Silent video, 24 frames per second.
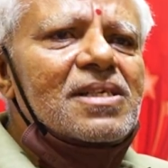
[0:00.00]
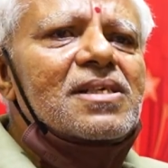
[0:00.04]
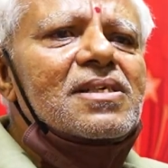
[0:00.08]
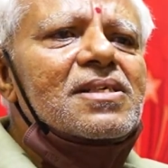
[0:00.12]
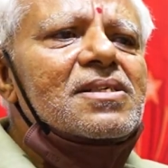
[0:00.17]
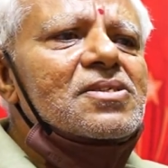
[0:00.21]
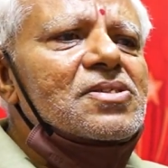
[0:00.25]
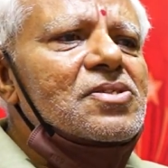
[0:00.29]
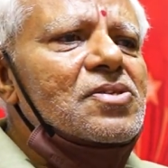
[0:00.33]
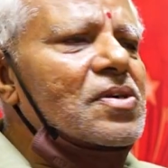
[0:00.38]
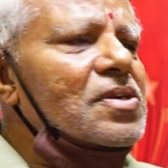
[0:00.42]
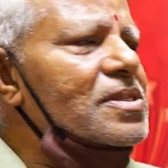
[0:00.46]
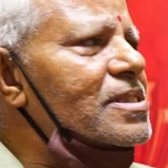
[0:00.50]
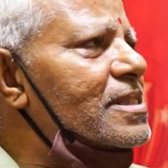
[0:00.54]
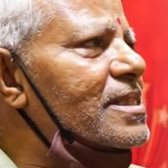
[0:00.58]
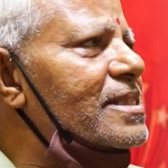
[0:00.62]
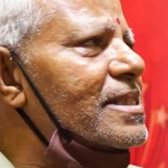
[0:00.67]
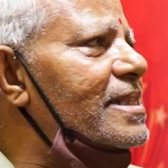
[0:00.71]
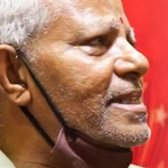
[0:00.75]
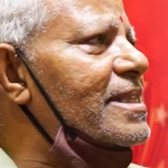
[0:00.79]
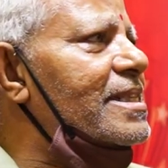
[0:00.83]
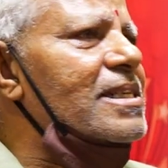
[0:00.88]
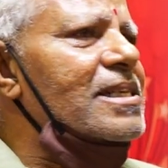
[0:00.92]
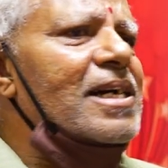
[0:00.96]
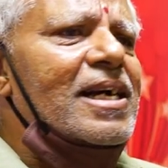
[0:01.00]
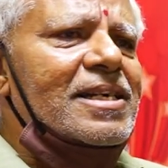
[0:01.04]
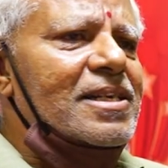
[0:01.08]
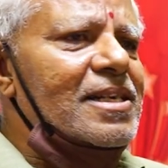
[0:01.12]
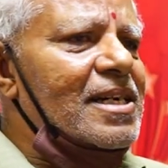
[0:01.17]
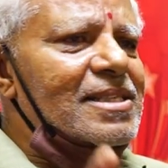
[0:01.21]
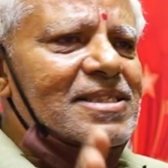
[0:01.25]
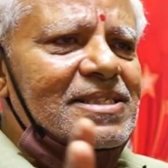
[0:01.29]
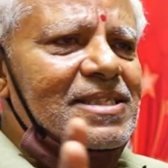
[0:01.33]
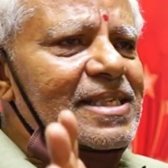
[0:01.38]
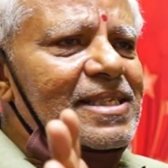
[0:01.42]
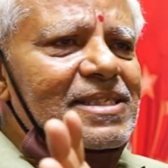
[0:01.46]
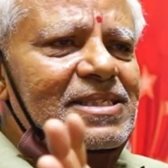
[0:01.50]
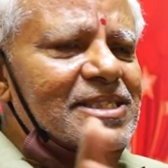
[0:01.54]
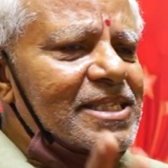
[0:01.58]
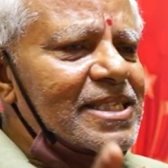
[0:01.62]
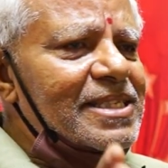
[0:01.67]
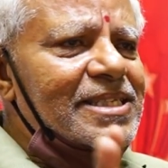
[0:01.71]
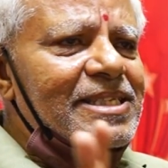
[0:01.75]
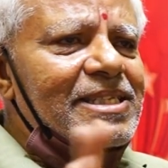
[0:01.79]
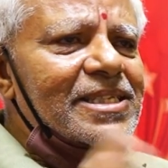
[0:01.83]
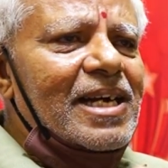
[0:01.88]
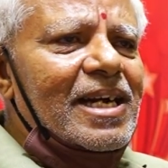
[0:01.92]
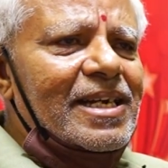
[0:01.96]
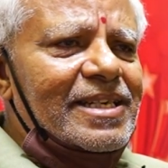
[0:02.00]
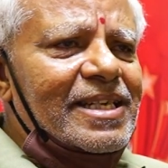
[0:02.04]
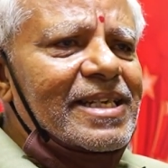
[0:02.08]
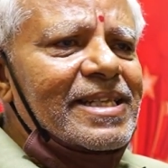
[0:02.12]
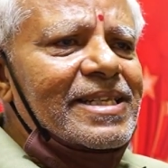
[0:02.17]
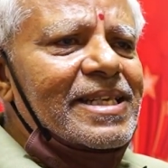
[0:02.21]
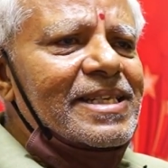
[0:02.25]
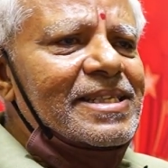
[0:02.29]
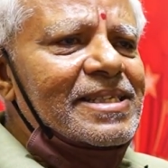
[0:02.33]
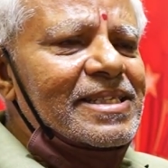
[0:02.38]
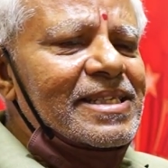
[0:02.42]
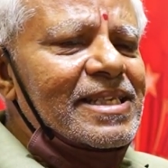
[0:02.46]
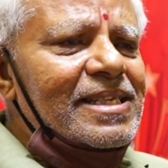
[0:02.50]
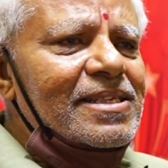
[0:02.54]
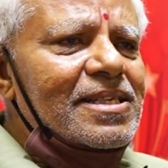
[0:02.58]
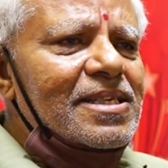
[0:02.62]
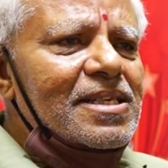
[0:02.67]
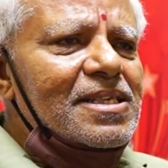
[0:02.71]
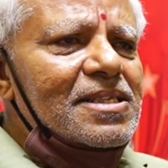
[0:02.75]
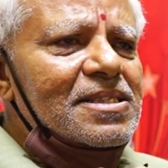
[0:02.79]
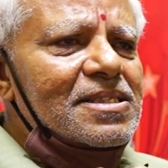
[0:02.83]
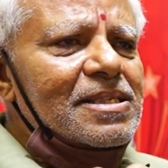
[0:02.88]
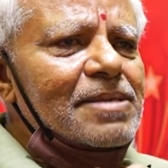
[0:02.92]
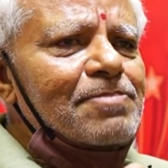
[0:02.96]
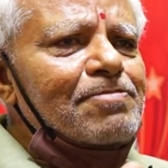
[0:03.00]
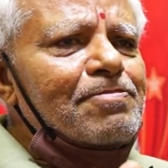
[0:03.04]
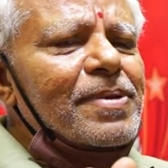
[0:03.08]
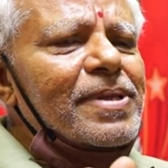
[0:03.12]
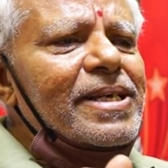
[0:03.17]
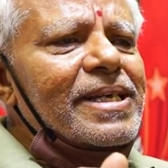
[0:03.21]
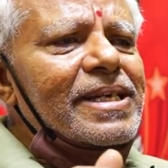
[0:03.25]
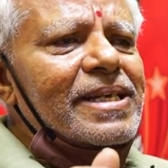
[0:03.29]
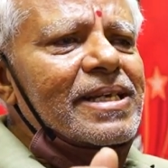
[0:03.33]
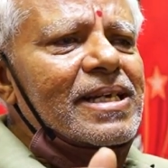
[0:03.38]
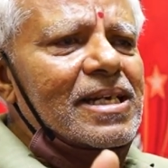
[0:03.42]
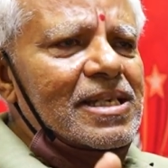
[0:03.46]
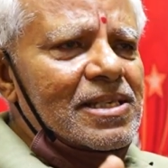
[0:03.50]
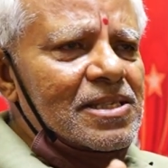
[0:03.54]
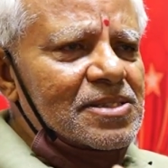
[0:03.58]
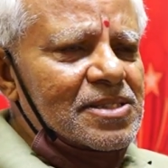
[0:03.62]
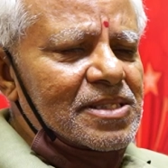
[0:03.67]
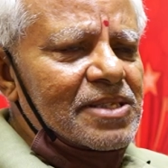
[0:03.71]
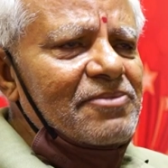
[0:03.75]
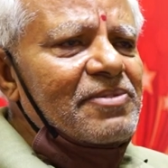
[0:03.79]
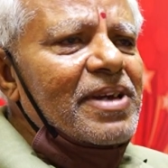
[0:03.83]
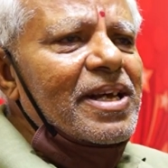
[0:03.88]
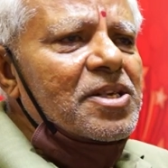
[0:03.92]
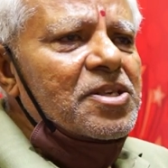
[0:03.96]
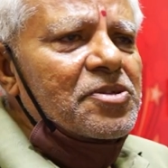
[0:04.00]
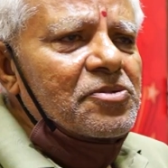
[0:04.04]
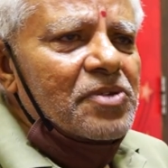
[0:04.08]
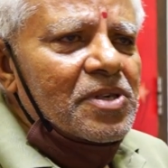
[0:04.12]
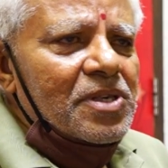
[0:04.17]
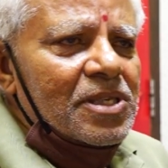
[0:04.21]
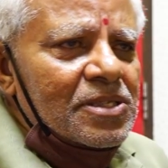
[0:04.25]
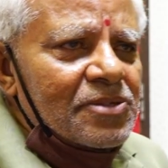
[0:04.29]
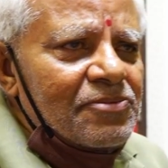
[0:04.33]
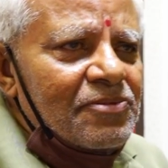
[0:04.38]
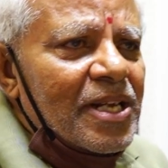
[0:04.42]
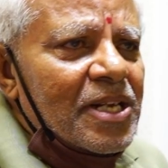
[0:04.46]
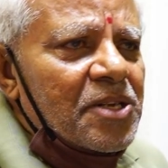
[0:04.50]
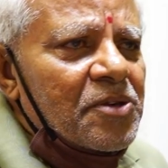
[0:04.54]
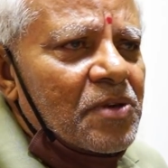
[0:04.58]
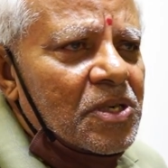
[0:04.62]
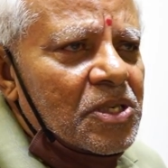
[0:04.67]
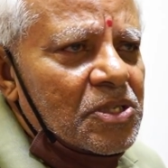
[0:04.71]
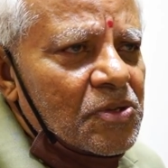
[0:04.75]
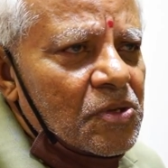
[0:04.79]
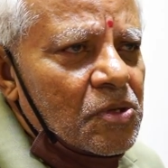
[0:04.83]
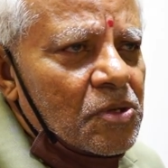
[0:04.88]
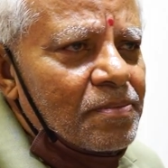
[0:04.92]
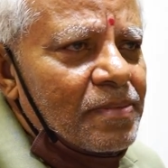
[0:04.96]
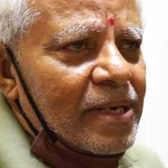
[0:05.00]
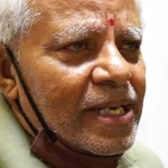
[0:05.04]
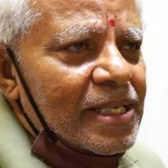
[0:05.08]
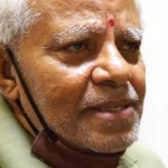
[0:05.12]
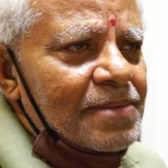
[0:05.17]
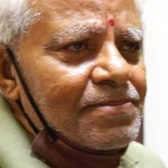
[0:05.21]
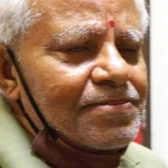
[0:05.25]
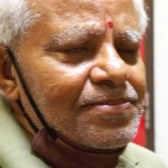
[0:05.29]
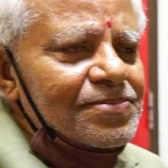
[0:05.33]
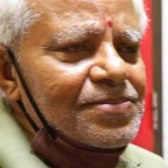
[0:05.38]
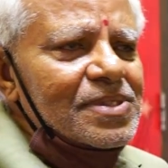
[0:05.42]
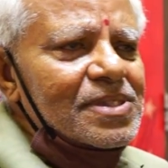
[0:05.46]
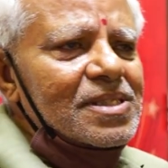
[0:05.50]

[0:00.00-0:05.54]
So she did not ask, and she did not tell anything. Simply I asked her, where do you want to go, madam?